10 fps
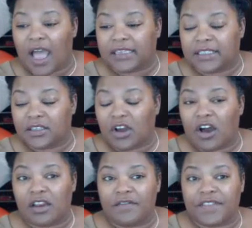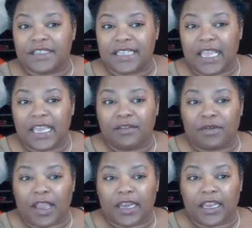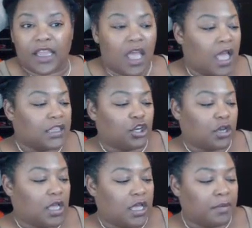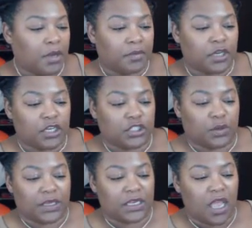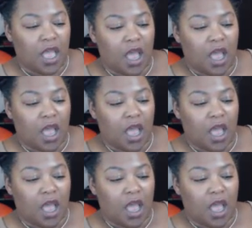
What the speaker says: I did all of this handwriting. Look, I'm going to do it.